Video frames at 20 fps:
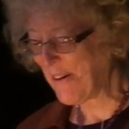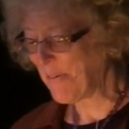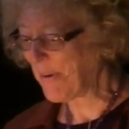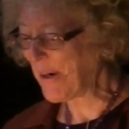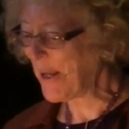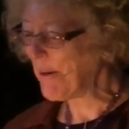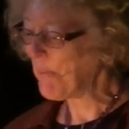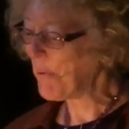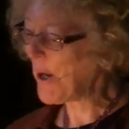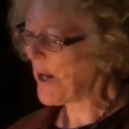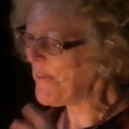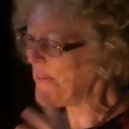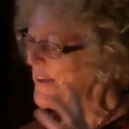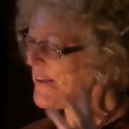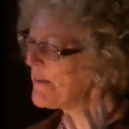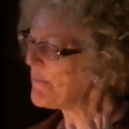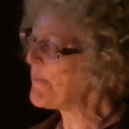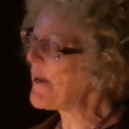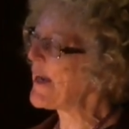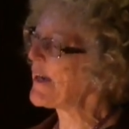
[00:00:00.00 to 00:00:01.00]
when I brought
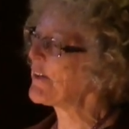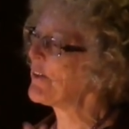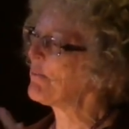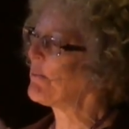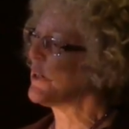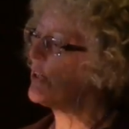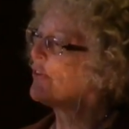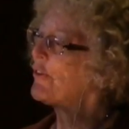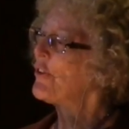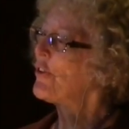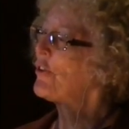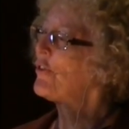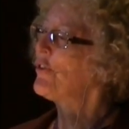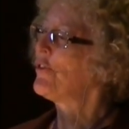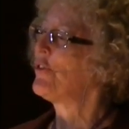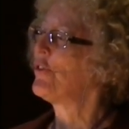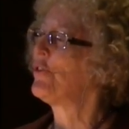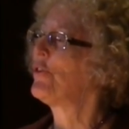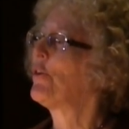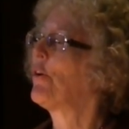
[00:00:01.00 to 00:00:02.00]
these back to my
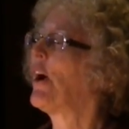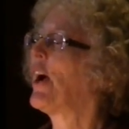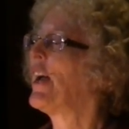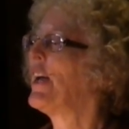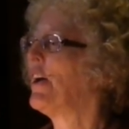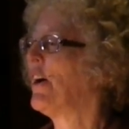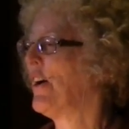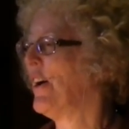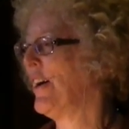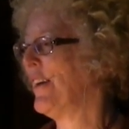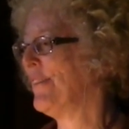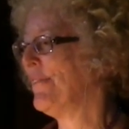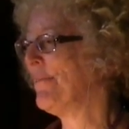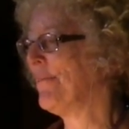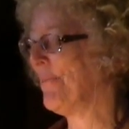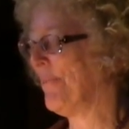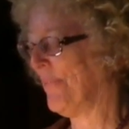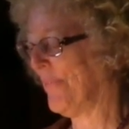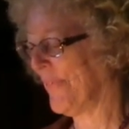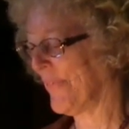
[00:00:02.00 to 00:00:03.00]
church to try on.